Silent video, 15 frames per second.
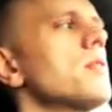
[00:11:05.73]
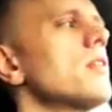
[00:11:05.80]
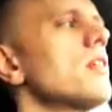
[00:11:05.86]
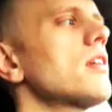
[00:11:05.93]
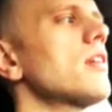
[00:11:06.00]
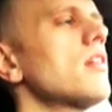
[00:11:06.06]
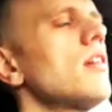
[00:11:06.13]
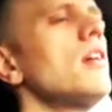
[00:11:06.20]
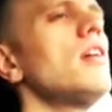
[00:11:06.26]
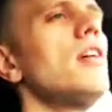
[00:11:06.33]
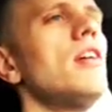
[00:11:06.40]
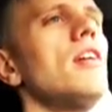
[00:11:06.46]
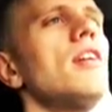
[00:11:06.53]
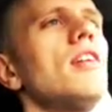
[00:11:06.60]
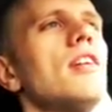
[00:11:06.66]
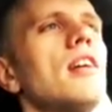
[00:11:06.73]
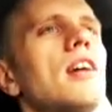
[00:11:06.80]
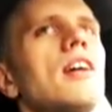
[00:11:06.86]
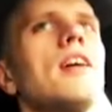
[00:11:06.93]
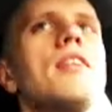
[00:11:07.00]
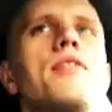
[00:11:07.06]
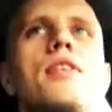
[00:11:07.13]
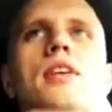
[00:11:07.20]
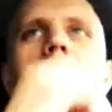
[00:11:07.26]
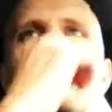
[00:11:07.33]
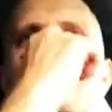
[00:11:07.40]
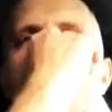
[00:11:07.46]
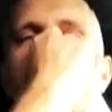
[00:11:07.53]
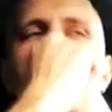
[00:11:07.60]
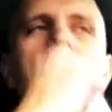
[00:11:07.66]
But like
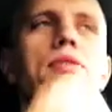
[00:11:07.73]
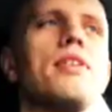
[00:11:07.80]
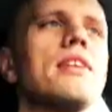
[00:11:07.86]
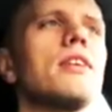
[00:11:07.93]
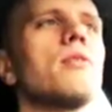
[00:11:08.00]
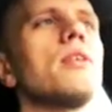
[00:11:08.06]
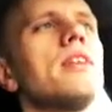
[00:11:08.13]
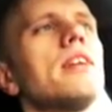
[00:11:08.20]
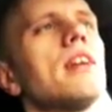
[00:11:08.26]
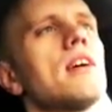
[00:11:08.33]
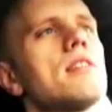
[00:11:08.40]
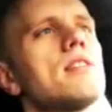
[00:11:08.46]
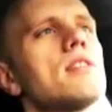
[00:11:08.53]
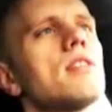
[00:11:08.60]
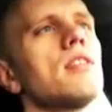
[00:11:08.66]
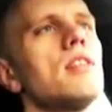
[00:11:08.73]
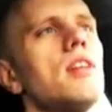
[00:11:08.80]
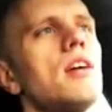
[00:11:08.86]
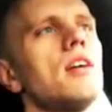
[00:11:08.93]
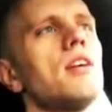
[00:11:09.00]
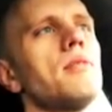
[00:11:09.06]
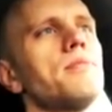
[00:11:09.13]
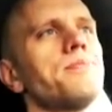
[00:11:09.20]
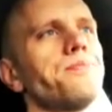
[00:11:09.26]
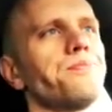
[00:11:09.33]
I find that really nice that